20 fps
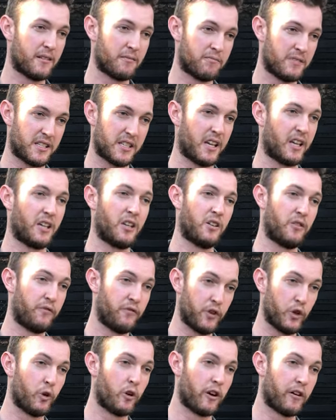seeing
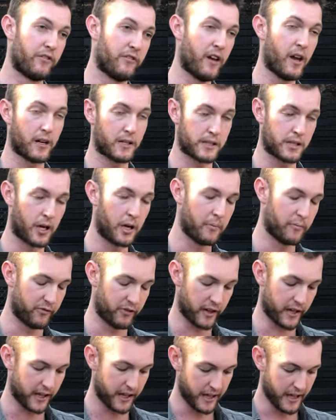fewer effects,
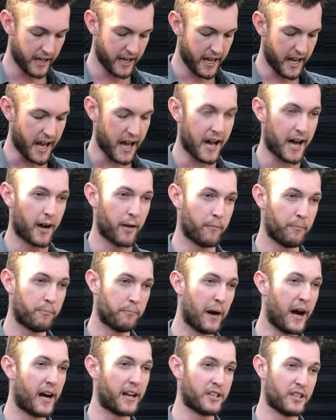hopefully.
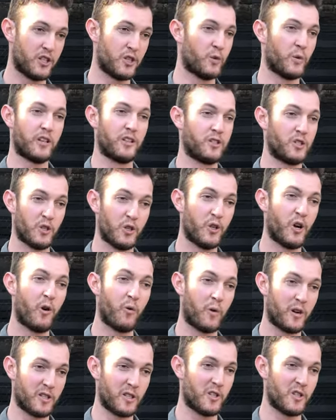But you do not
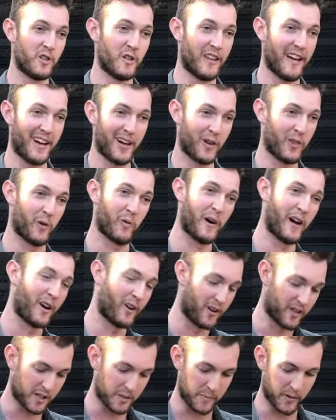want to do that on the way
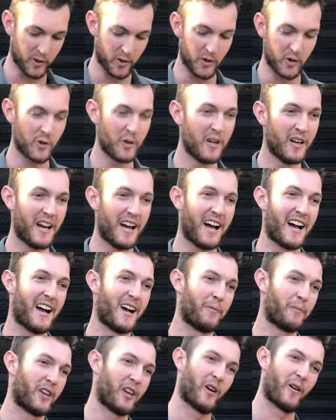to hospital,
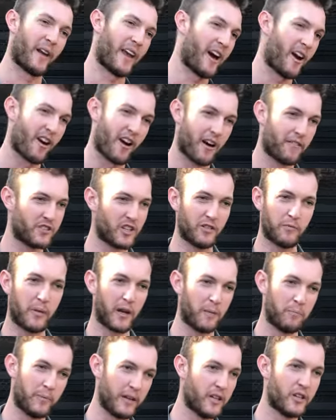you know, an hour after you've
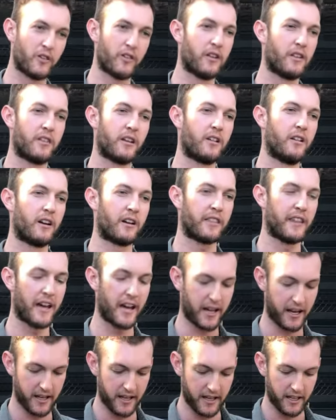been bitten or anything like
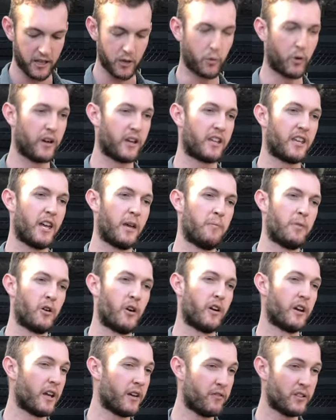that. You want to keep it
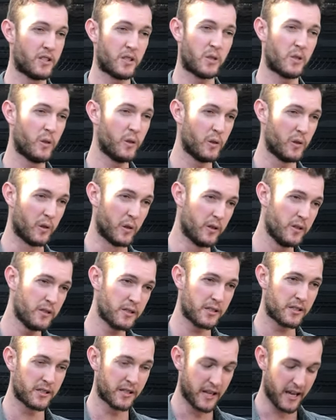on. If it's too
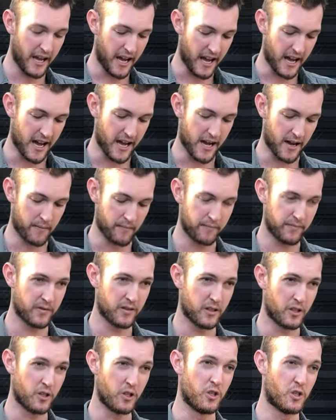loose,
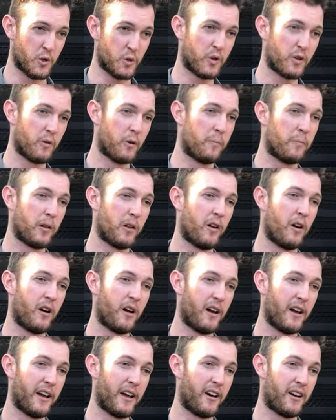you do want to
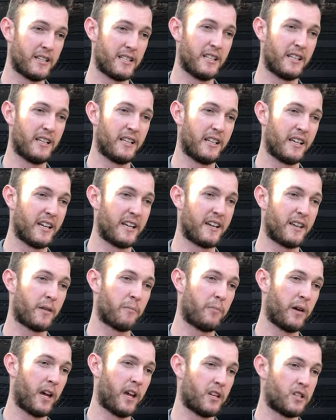apply ideally another
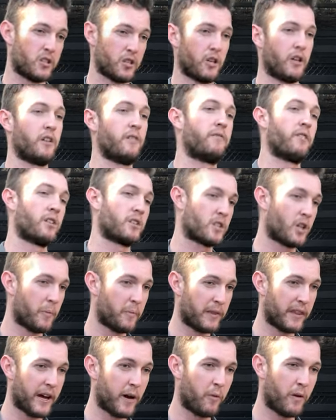bandage over the top
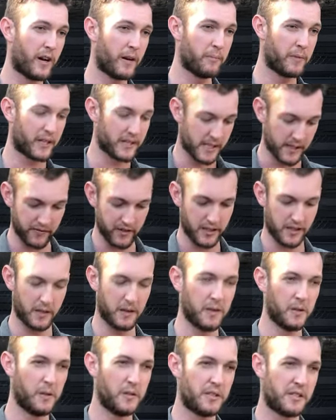of that one, because if it's
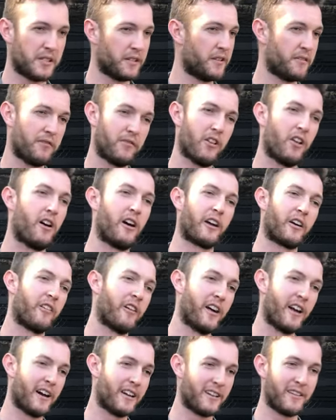loose and flying
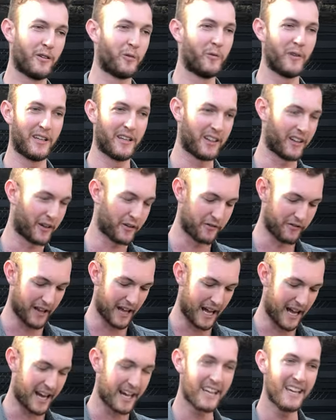around in the wind like a
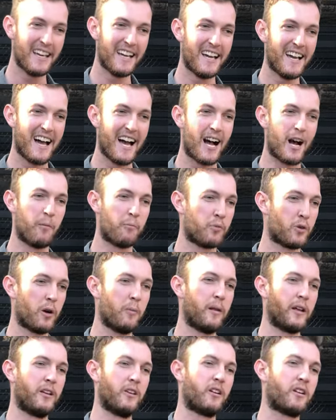flag,
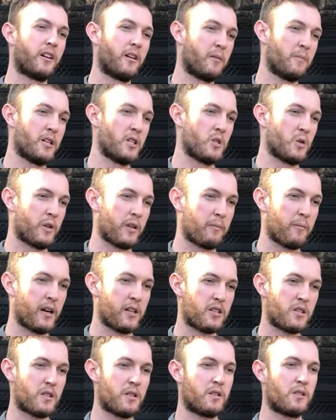probably not going to be doing
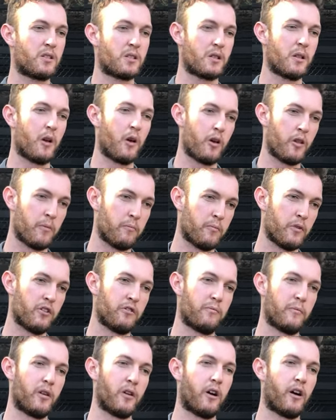much to slow the
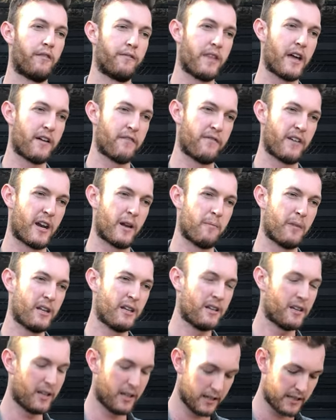movement of that venom.
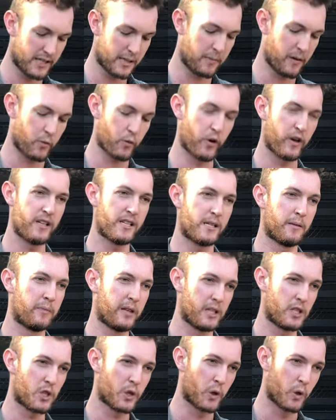It needs to be
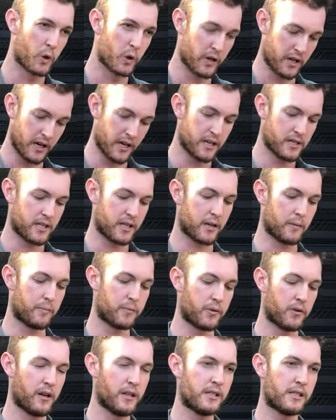reasonably taut to
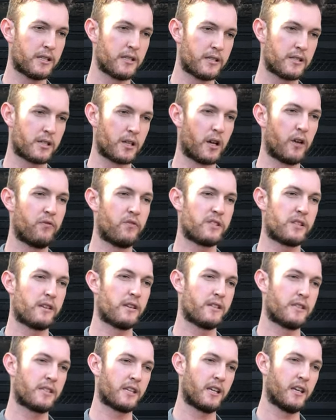compress the surface of
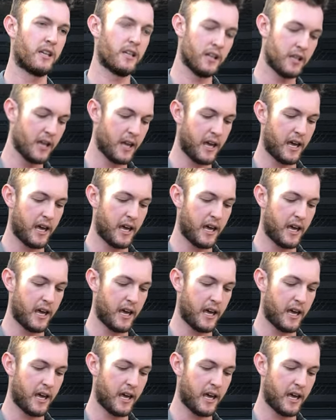the skin